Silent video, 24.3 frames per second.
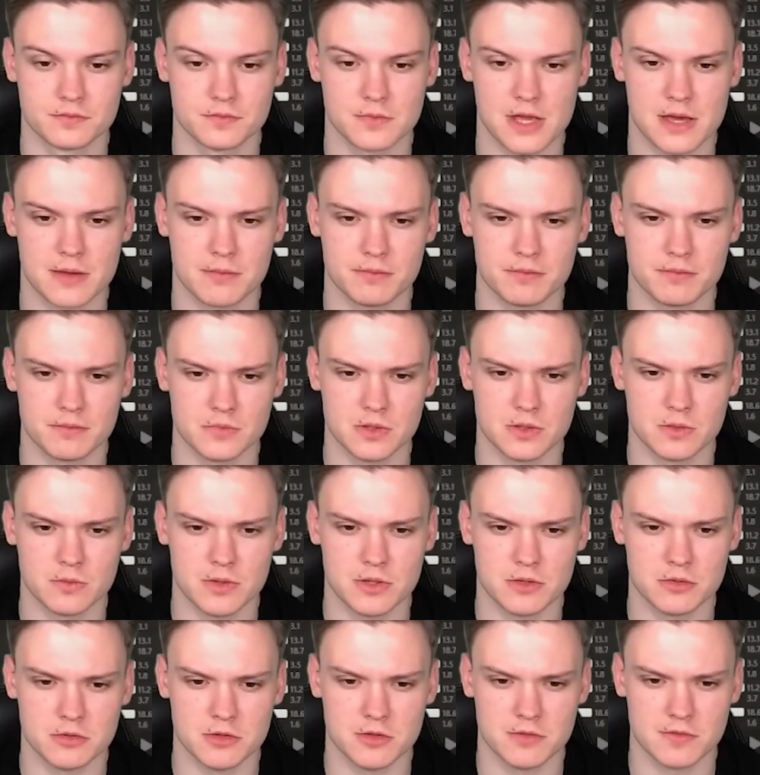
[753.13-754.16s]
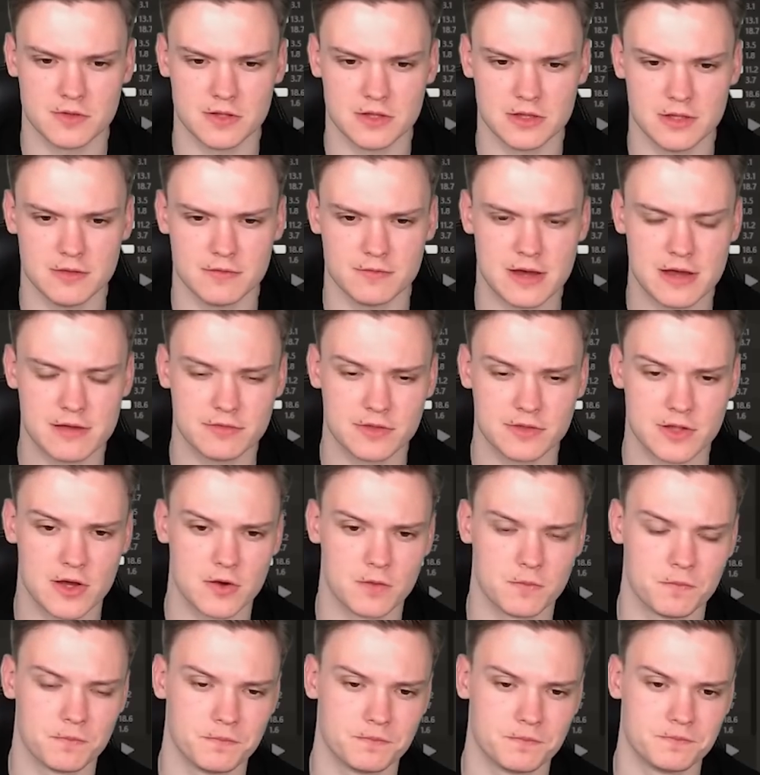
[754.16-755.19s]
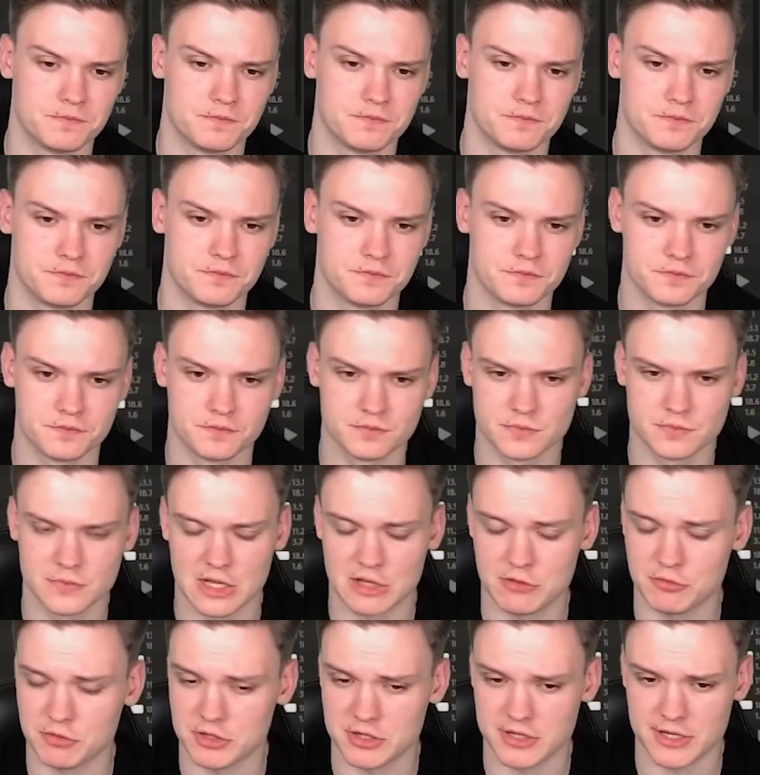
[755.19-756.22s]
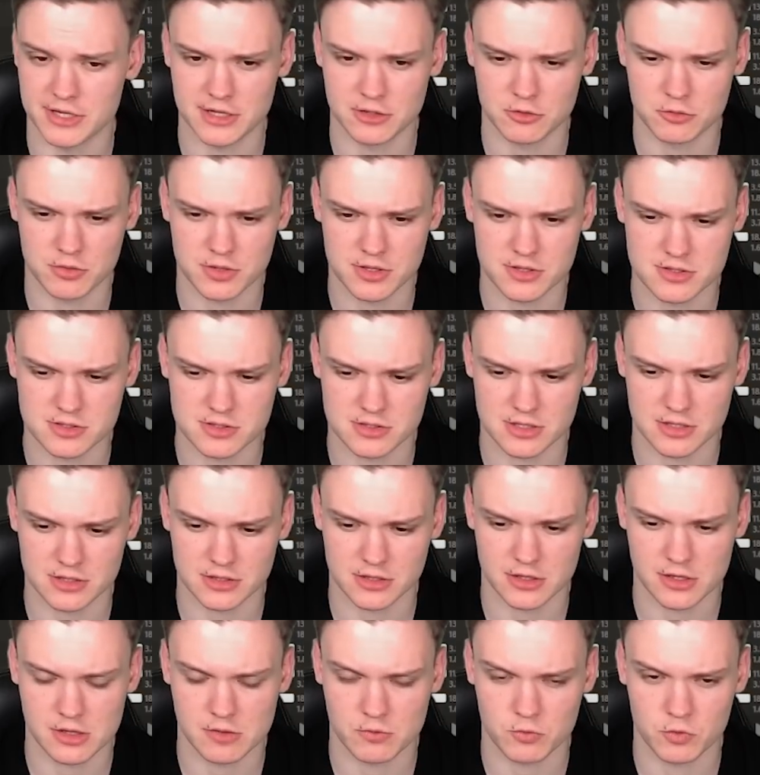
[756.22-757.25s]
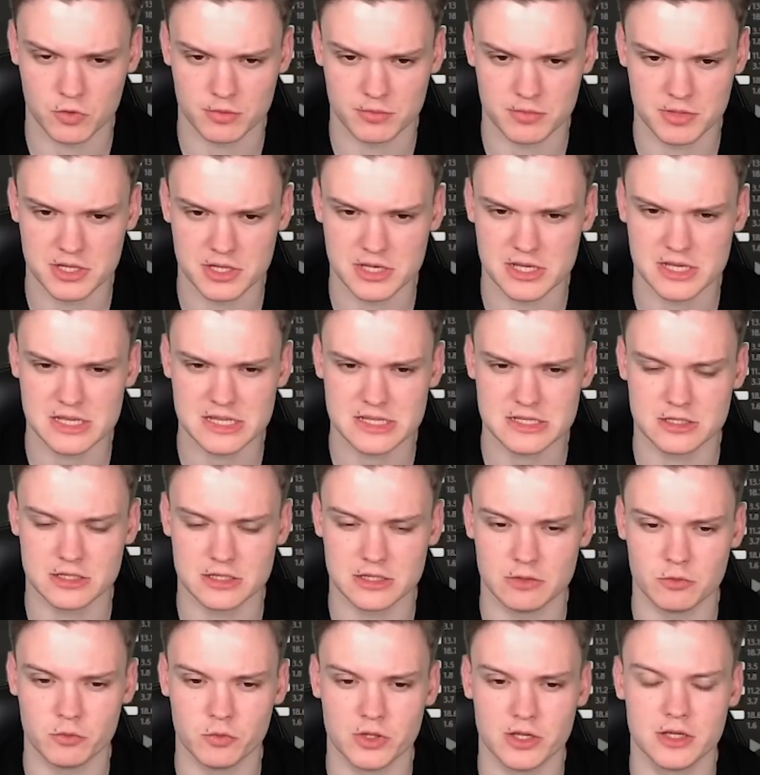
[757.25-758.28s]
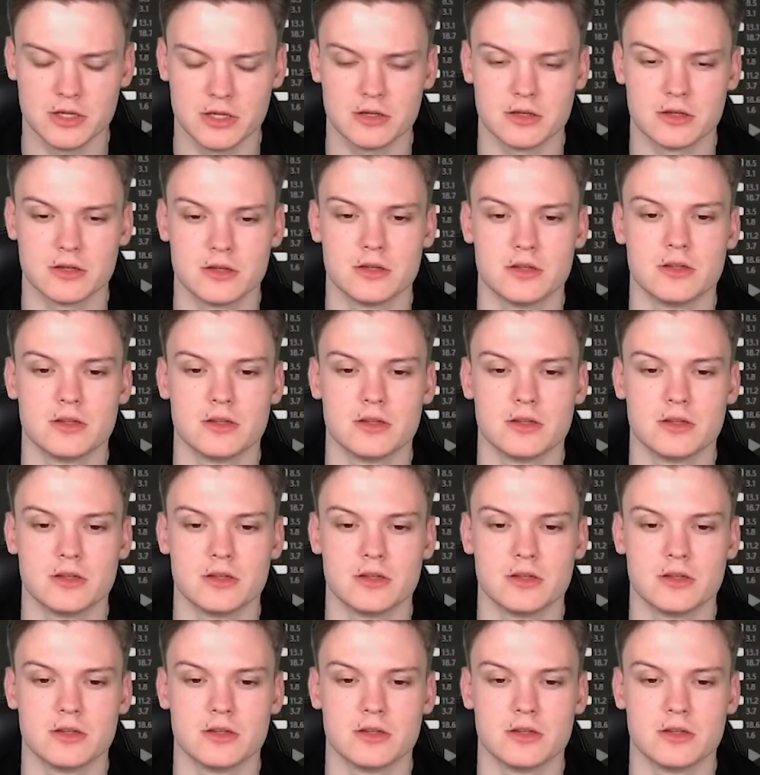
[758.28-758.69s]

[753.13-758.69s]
Yeah, no way to defend d5 now. If we trade queens, endgame will be easily winning.